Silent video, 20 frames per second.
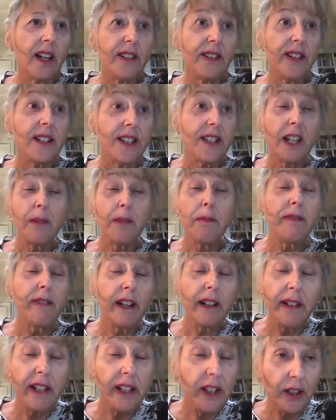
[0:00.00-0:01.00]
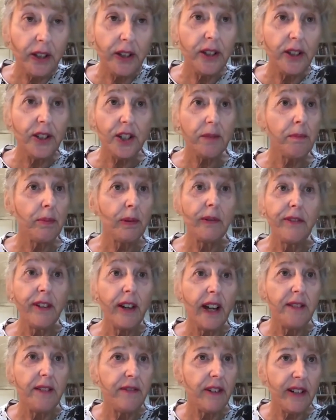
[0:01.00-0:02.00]
I think some are very good and
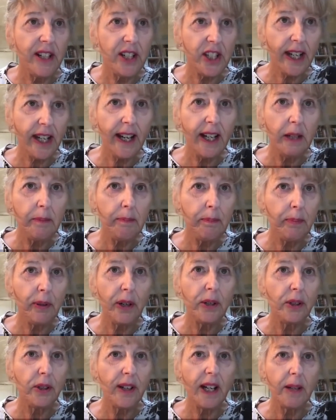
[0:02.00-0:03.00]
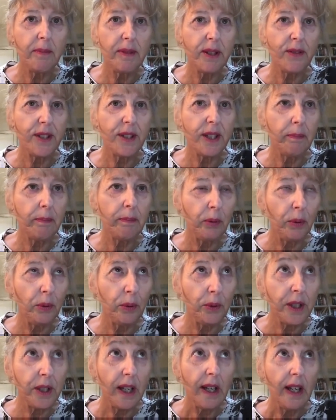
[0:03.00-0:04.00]
provide very tailored programs of
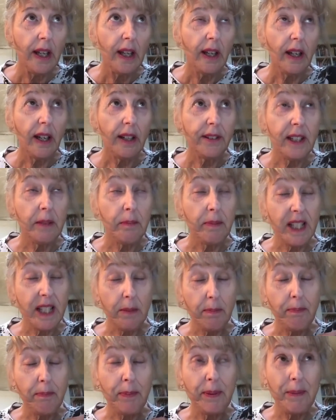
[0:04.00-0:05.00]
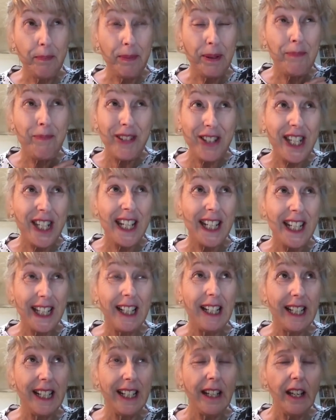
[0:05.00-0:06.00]
support. I think
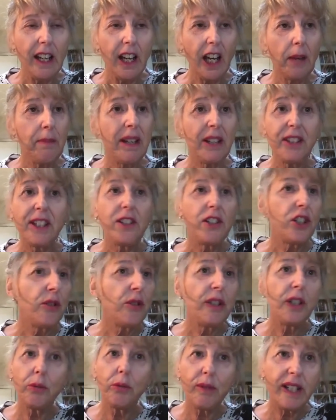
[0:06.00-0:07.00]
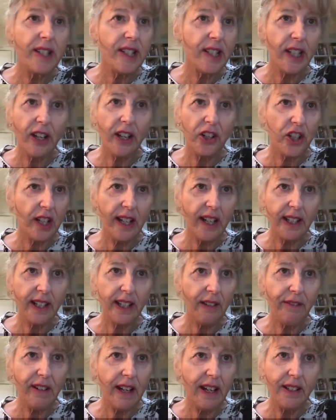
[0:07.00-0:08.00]
particularly, I think do your research like
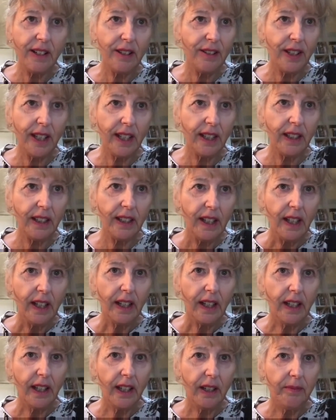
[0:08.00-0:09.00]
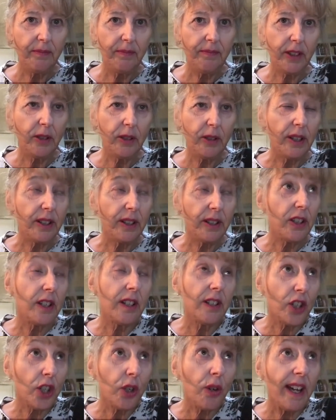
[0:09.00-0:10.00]
anything.
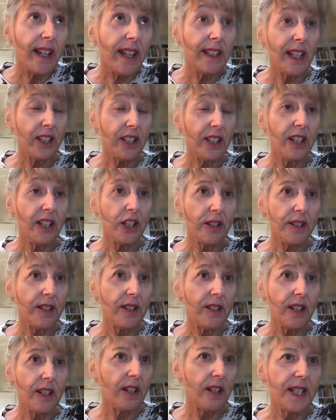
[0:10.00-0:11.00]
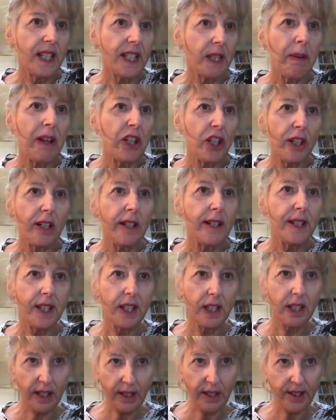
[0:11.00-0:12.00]
Try and get into a
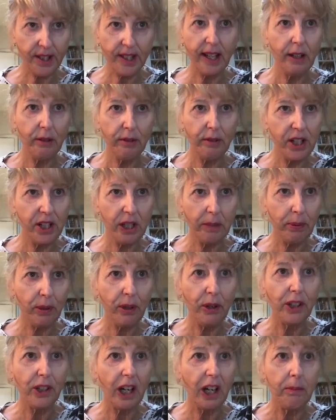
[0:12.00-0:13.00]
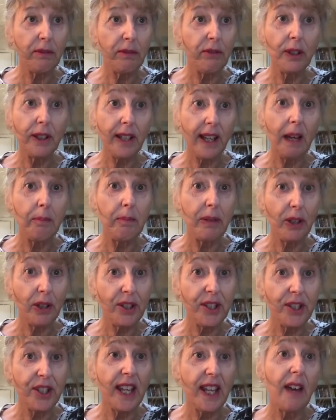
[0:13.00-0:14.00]
specialist accelerator program if you can,
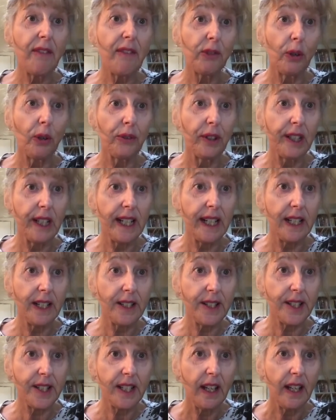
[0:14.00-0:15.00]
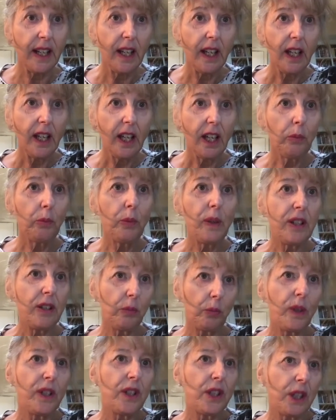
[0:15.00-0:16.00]
because they have got the links
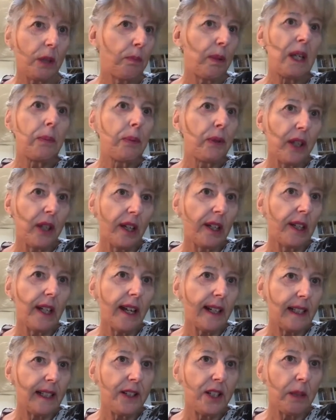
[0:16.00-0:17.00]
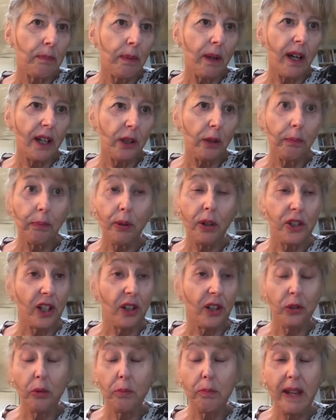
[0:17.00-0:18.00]
with the people that are likely to buy your
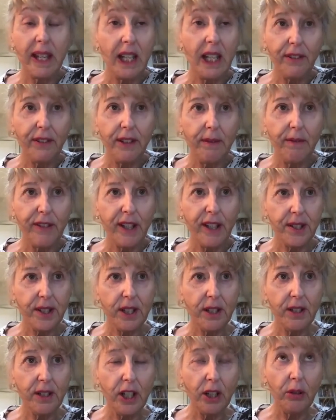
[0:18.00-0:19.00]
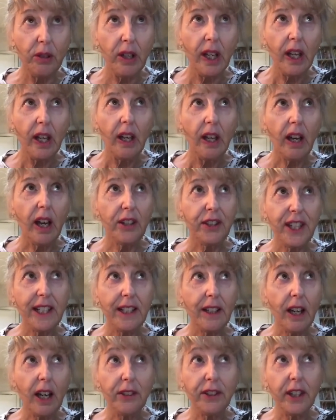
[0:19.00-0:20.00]
product or may even invest in you. I
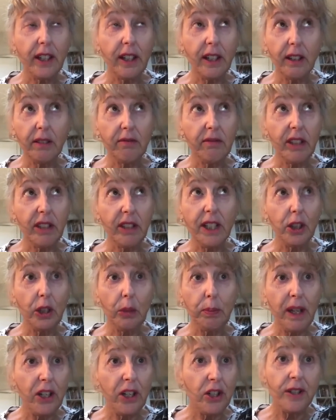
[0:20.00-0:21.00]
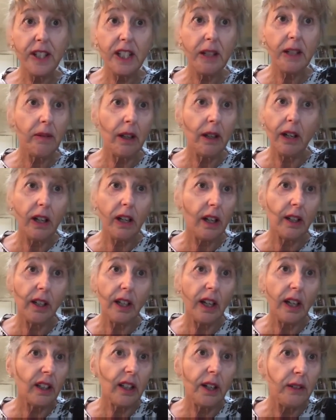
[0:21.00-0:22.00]
think other incubations
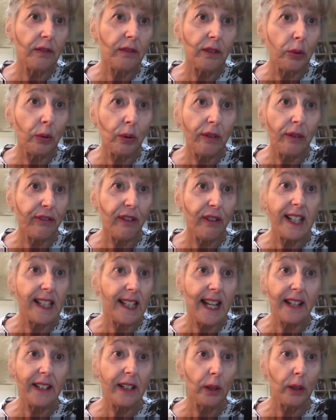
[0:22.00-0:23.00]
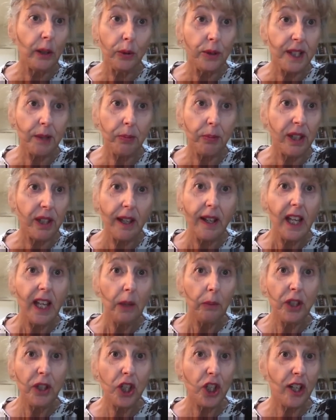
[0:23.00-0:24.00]
are kind of glorified landlords with
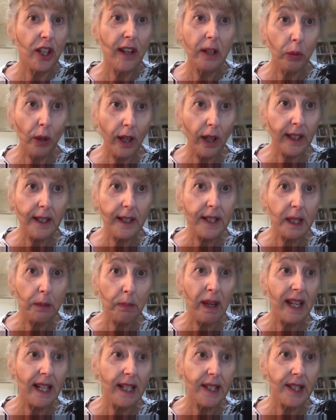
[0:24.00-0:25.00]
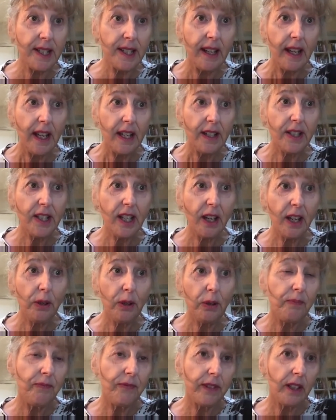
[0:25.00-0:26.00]
shared working space.
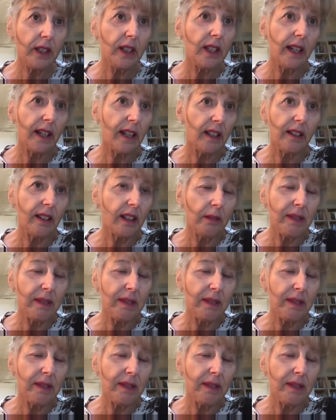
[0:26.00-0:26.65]
So yeah,